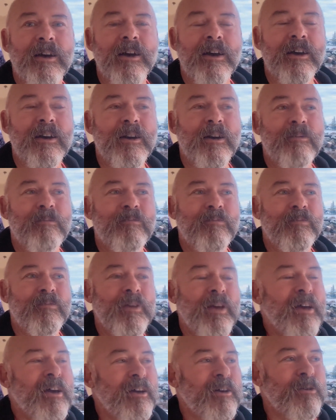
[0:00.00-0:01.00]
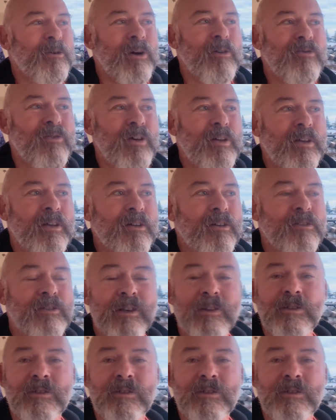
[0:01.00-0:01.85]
Yeah, quite funny because they